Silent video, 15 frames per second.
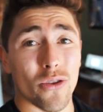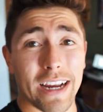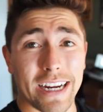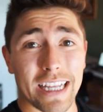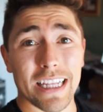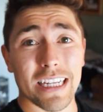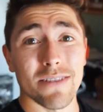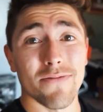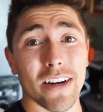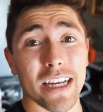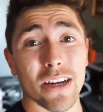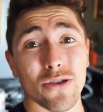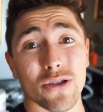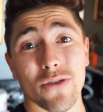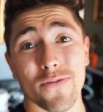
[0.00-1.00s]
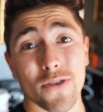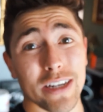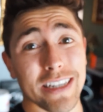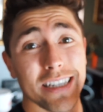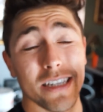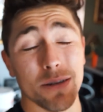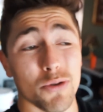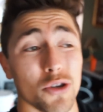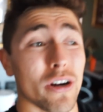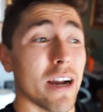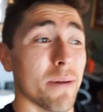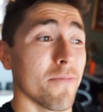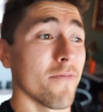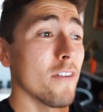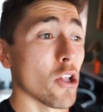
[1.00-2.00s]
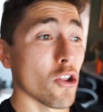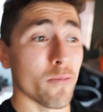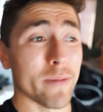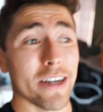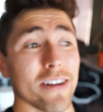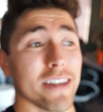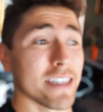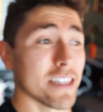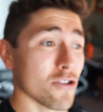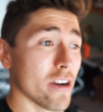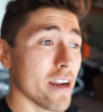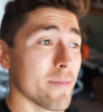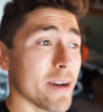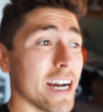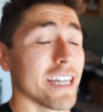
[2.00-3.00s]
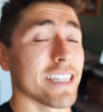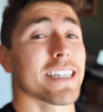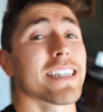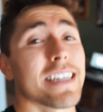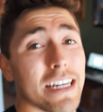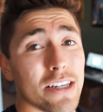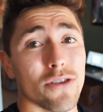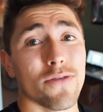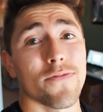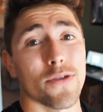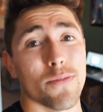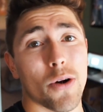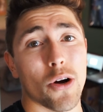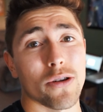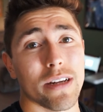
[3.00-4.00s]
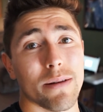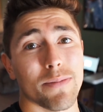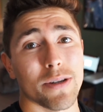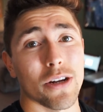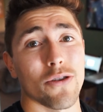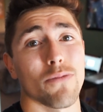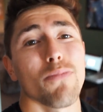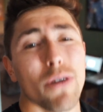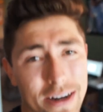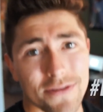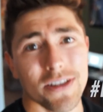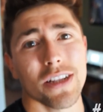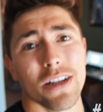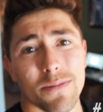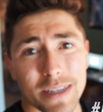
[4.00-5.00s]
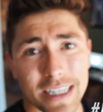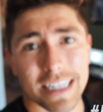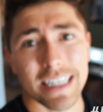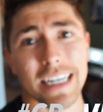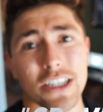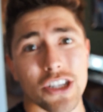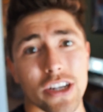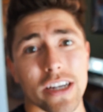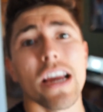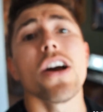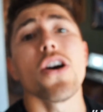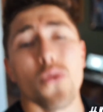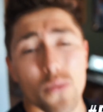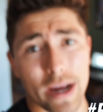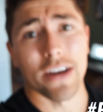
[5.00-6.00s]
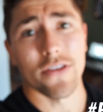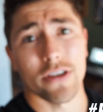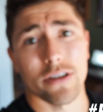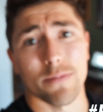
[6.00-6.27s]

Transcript: liking these videos. Don't forget to subscribe and follow me on Instagram, guys. Stay tuned for tomorrow's episode. Breakfast Club CTG, we out to